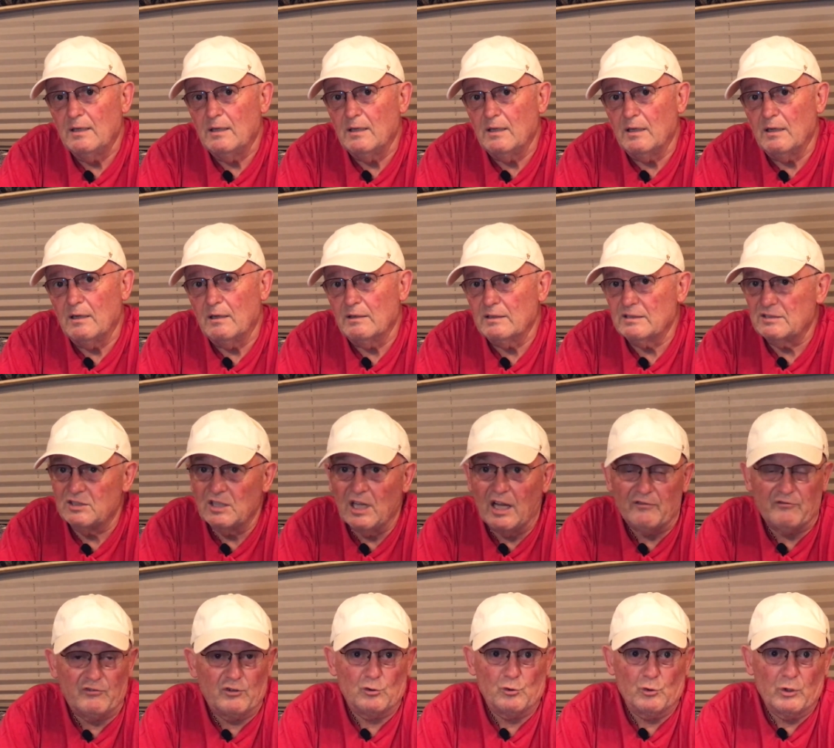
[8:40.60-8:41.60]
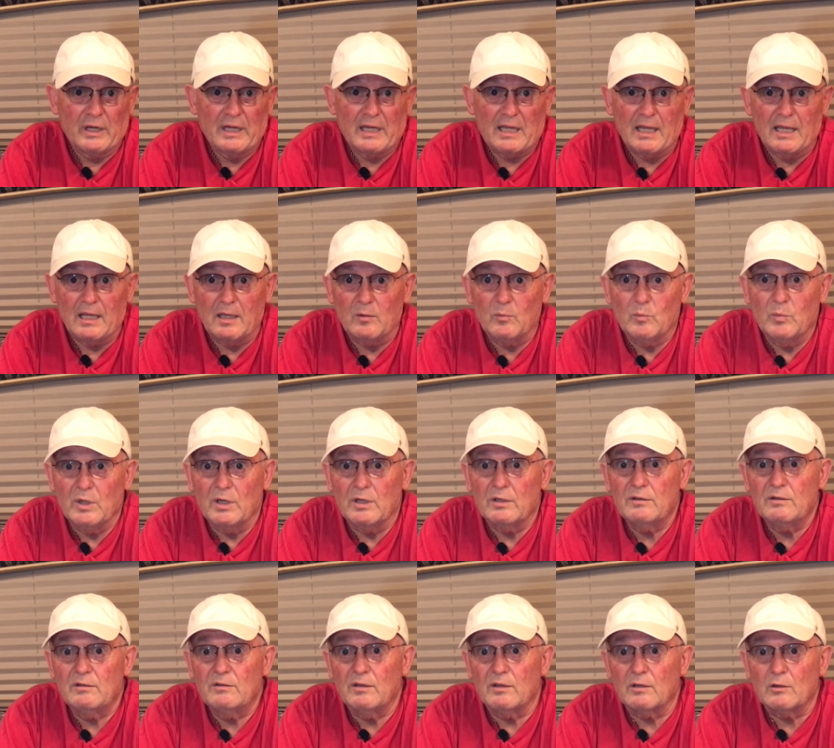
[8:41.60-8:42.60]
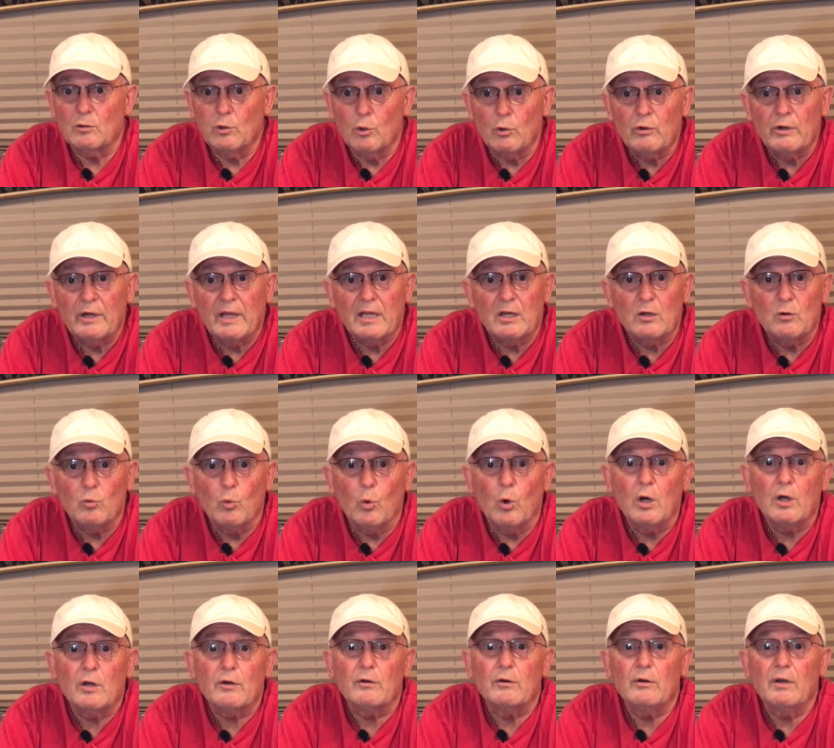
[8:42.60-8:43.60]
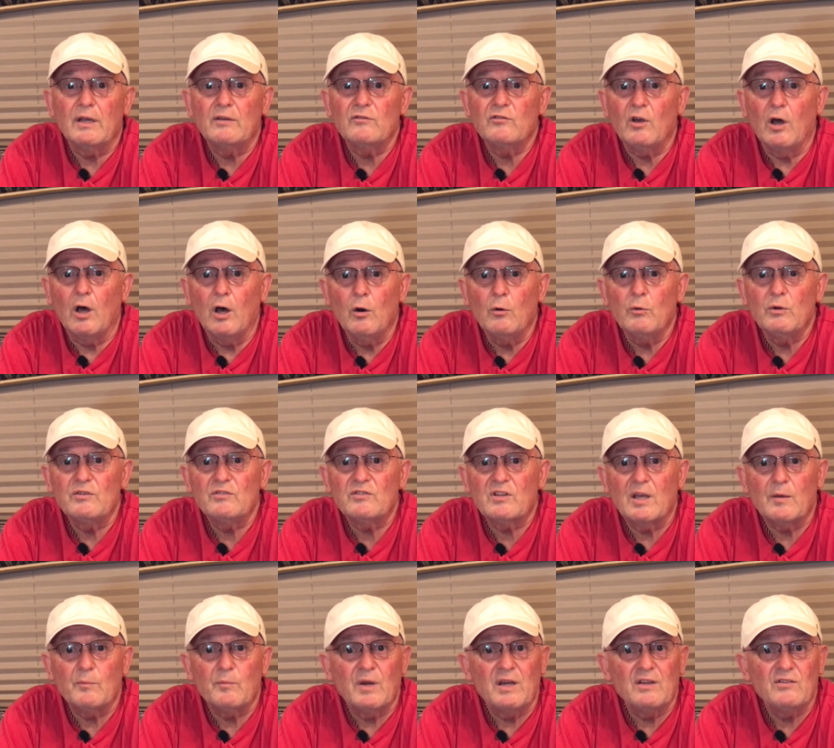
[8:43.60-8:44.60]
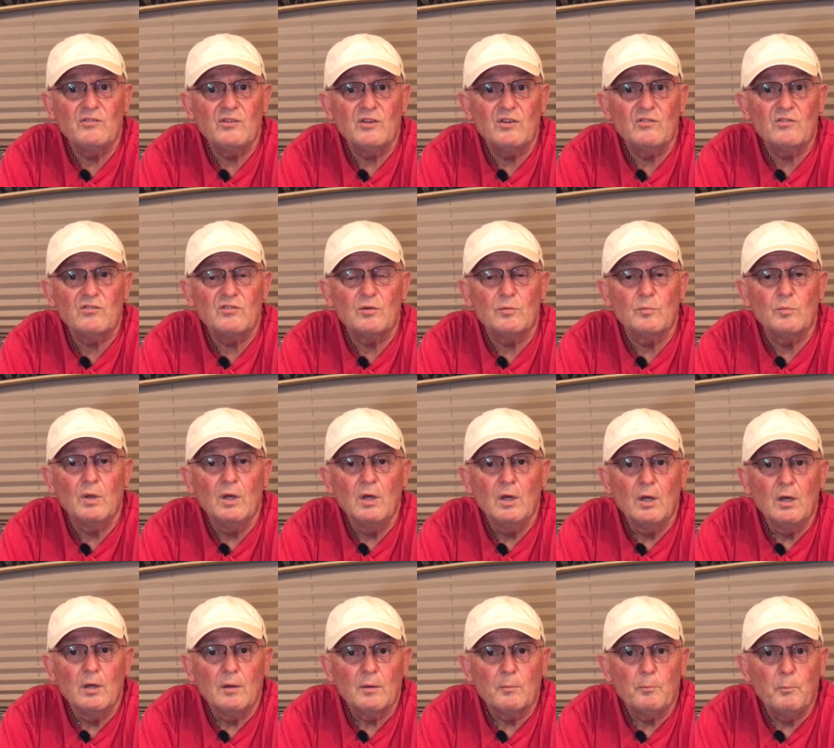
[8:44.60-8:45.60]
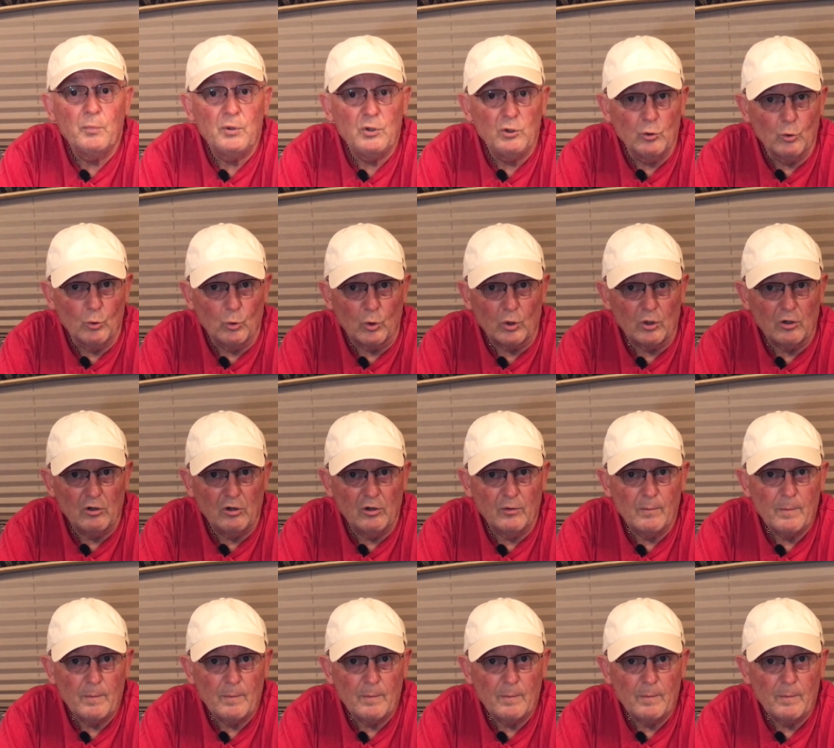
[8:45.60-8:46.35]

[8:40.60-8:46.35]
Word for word: Uh, it's not for drinking, but the chlorinated water has always kept my system pure.